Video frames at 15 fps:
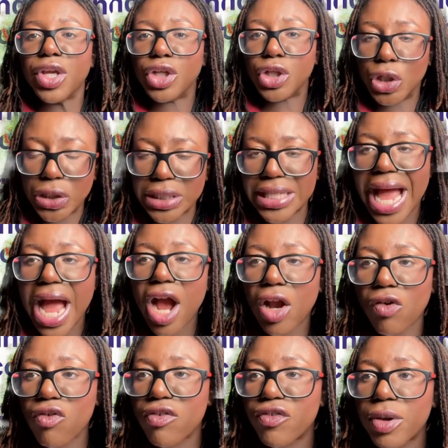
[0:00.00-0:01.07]
using the
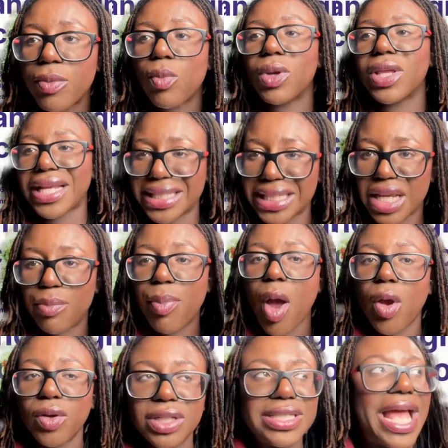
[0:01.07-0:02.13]
algorithm, when I see a
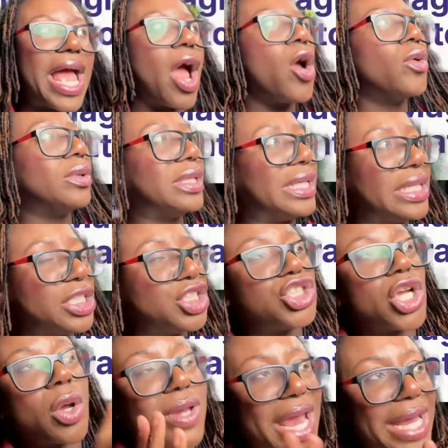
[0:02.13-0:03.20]
post that only
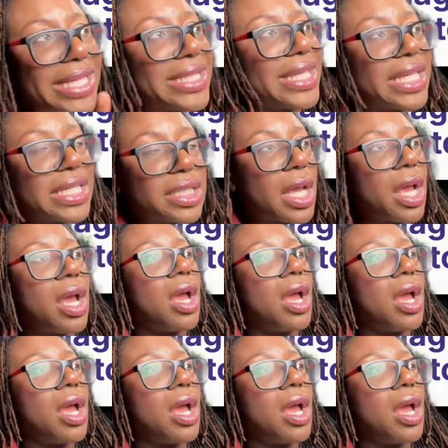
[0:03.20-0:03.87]
showcases